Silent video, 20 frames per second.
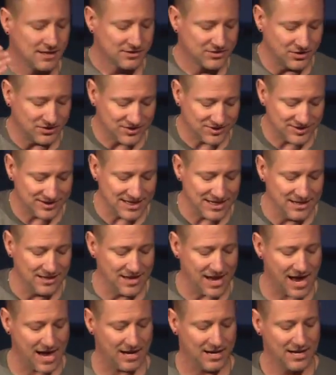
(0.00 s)
to see
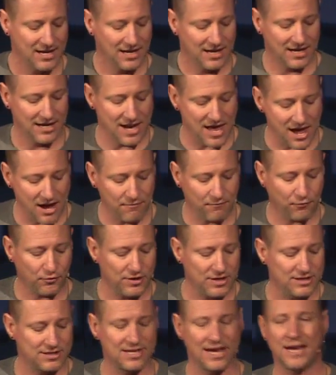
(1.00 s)
that in
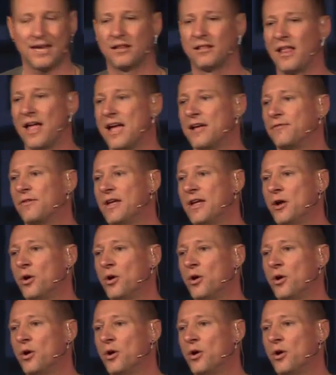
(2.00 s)
everyday life.